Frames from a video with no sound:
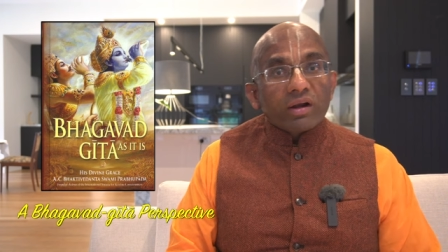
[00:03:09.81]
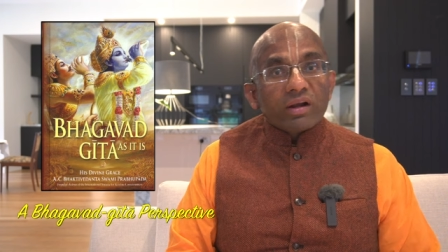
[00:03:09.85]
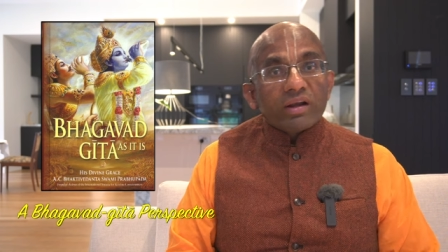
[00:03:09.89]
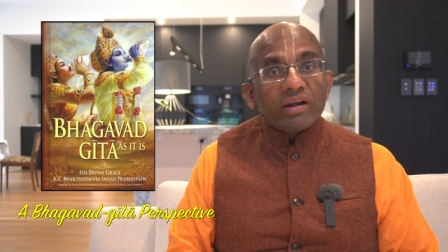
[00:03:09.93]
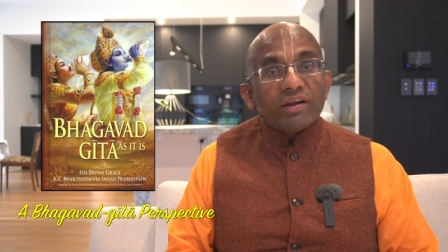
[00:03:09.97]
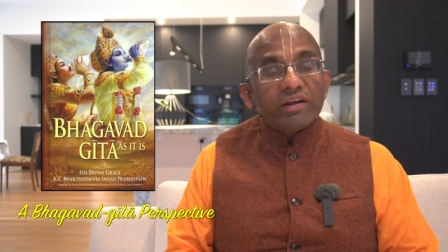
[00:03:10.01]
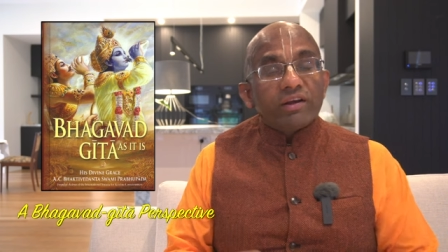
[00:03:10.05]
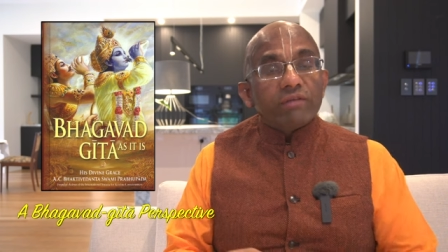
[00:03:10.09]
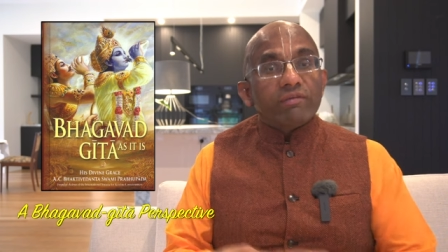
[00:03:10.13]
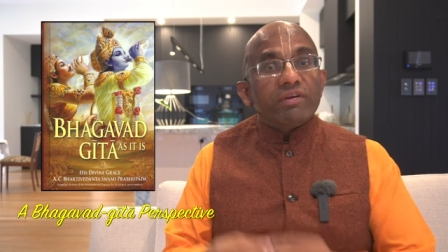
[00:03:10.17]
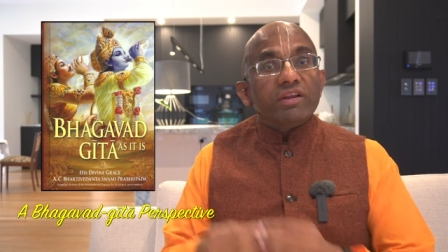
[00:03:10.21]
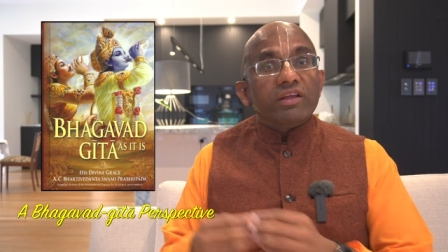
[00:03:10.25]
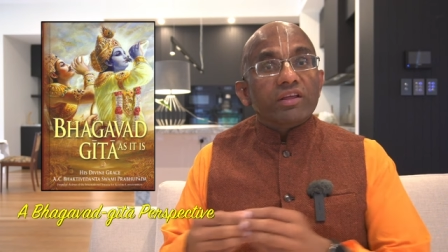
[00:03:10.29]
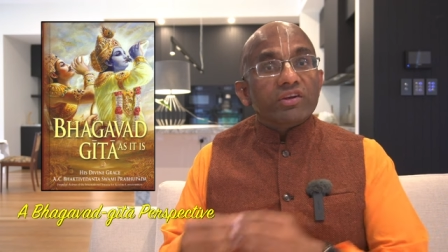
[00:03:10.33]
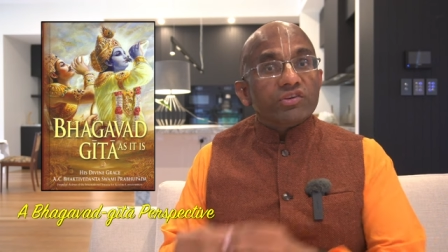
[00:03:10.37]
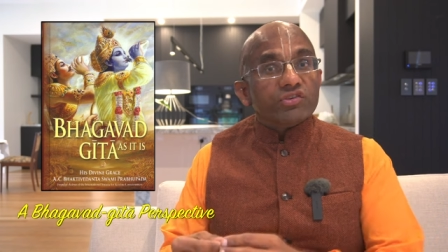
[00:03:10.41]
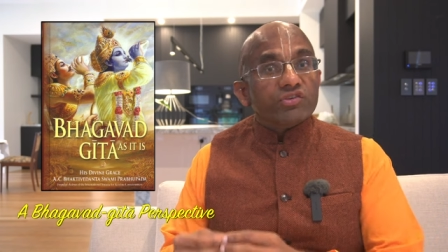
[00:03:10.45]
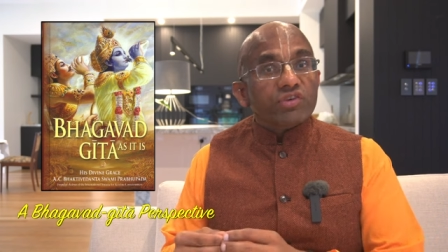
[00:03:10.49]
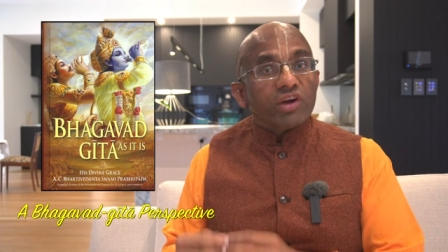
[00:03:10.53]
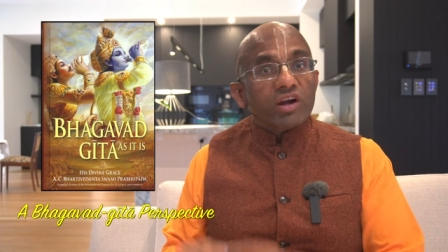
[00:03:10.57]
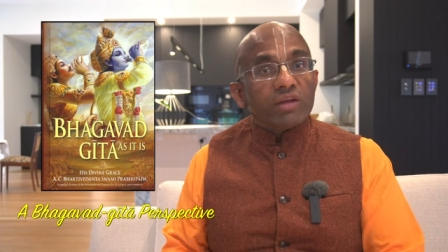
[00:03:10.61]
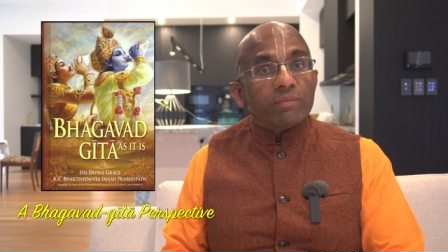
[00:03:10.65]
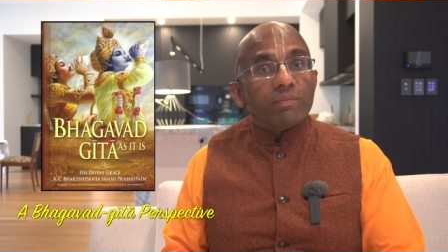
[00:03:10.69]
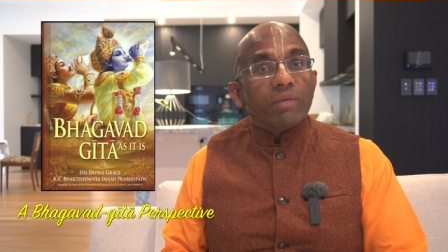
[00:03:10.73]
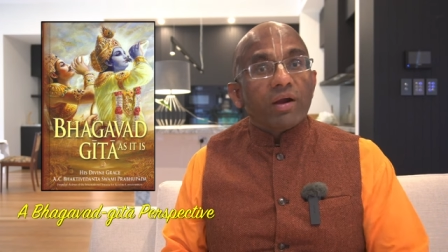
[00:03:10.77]
later when
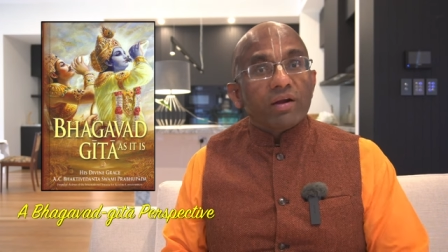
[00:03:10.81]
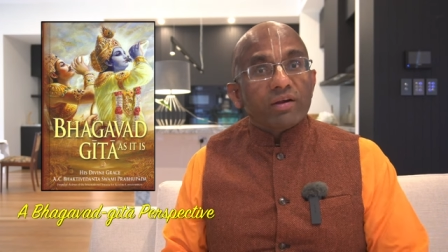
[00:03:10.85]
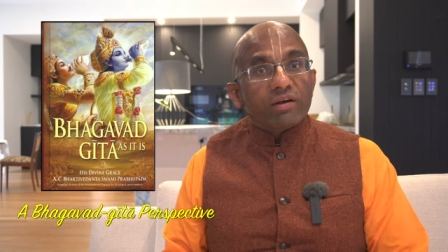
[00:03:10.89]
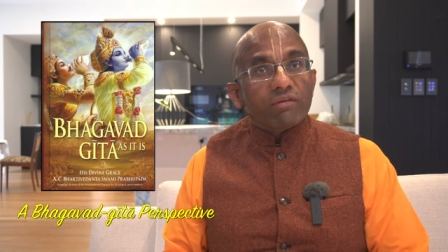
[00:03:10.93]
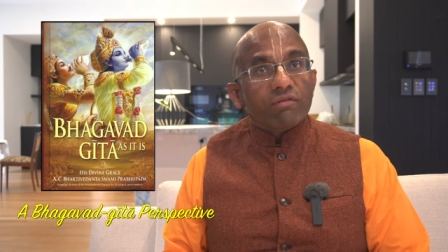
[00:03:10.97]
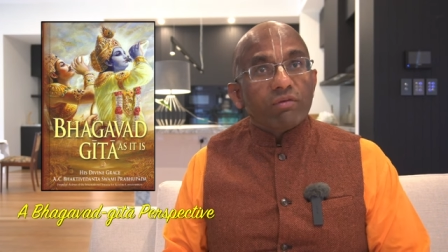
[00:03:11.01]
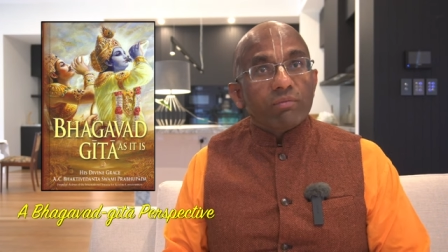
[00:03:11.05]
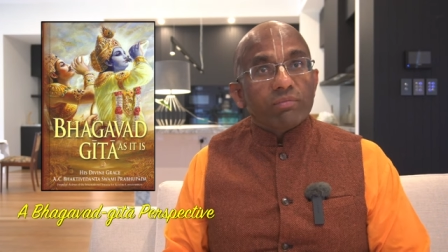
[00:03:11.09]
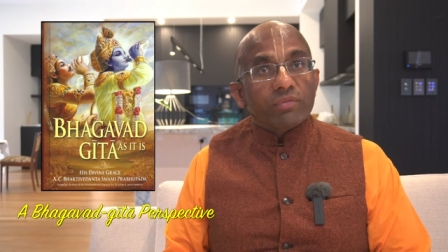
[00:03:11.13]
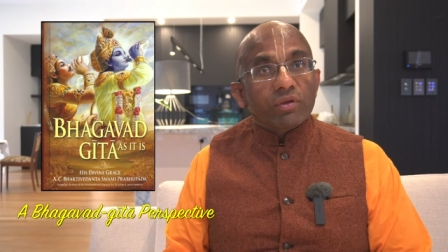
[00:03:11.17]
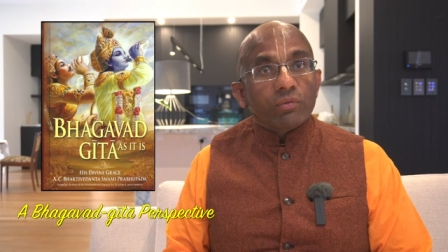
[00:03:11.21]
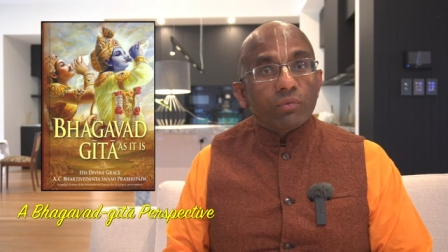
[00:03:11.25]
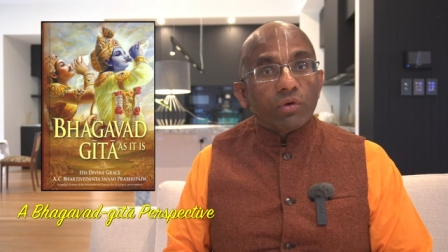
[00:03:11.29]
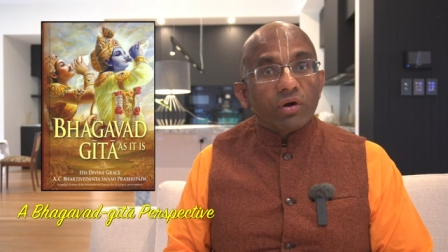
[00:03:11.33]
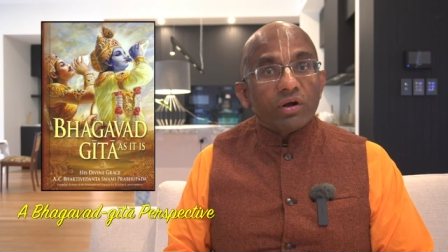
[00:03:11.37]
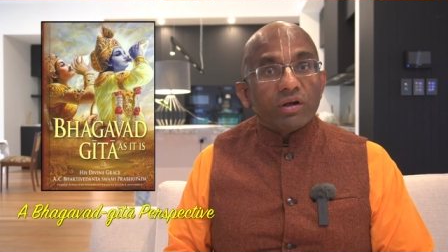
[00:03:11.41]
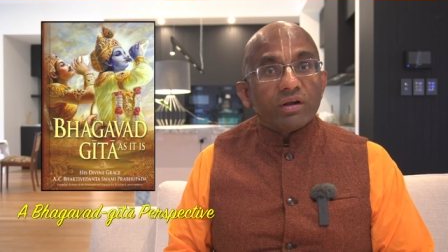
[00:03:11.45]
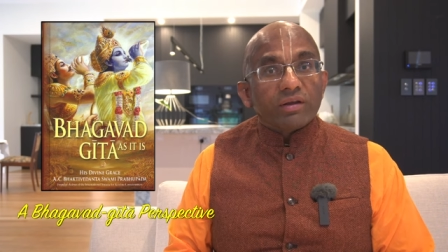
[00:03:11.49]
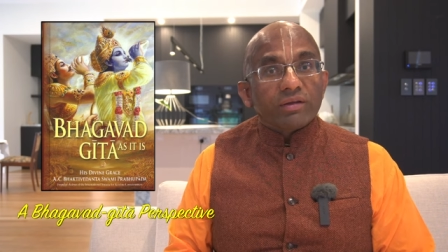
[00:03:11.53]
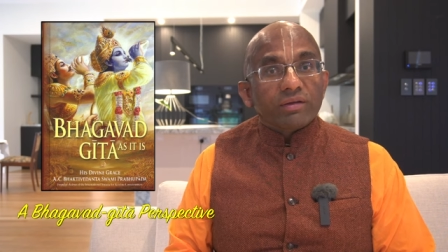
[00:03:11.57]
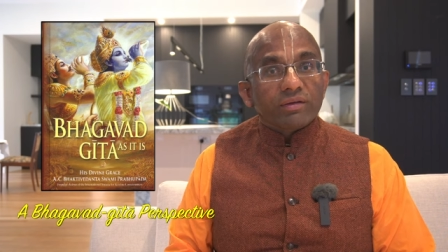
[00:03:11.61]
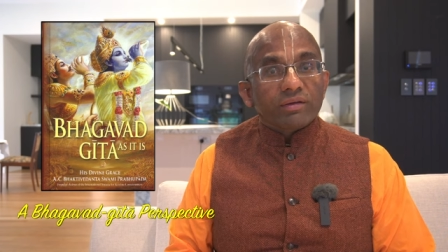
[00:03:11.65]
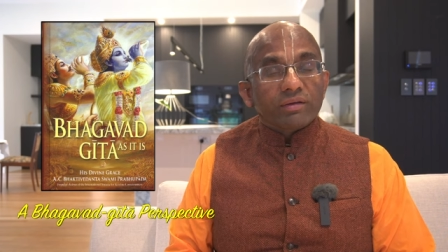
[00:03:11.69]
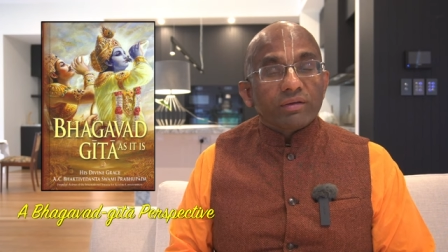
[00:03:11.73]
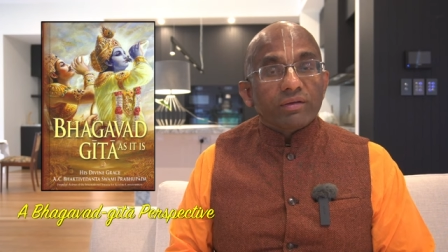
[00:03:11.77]
Krishna departed from the world.